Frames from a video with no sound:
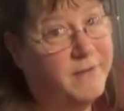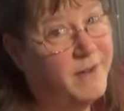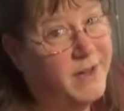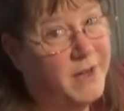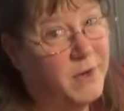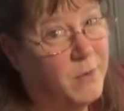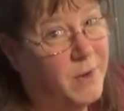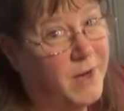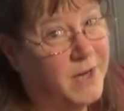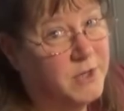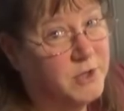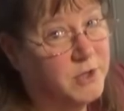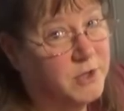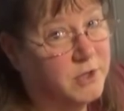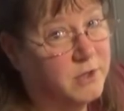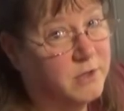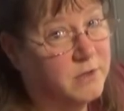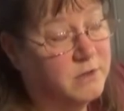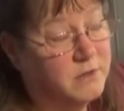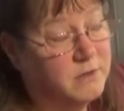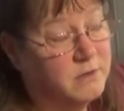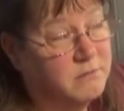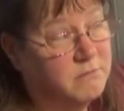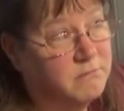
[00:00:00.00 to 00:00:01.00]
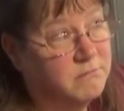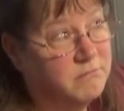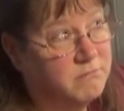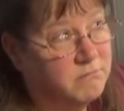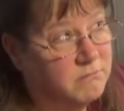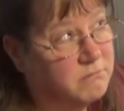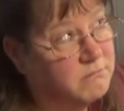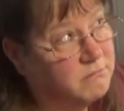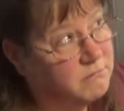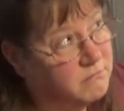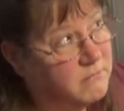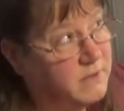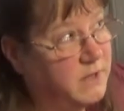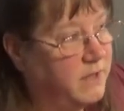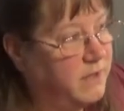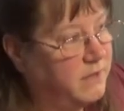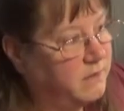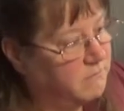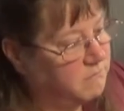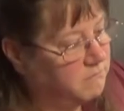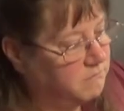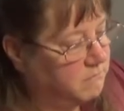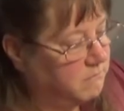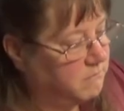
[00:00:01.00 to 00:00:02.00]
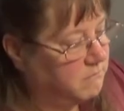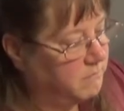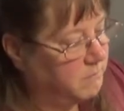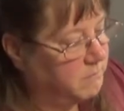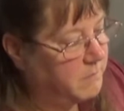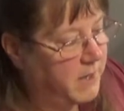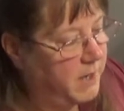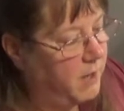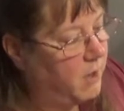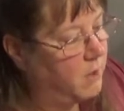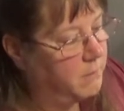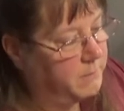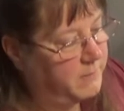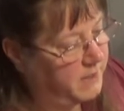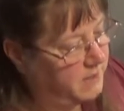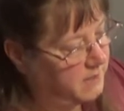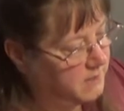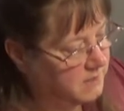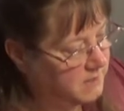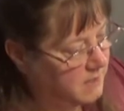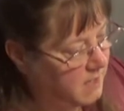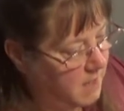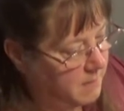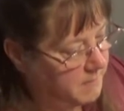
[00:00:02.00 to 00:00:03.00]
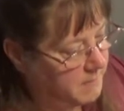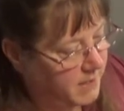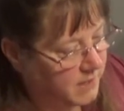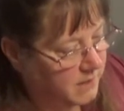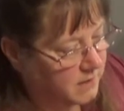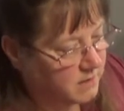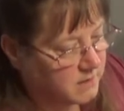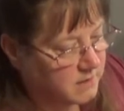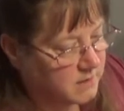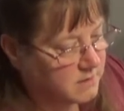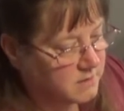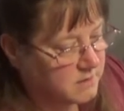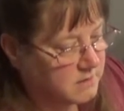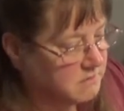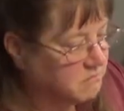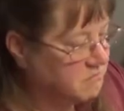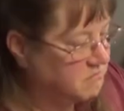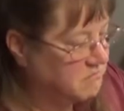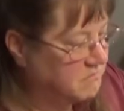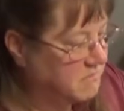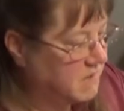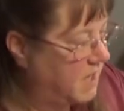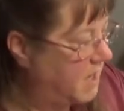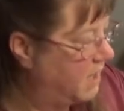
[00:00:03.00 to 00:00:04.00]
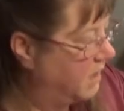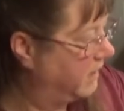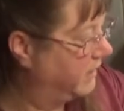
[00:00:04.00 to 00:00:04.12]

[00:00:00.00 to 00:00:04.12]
any questions, by all means comment, because I'll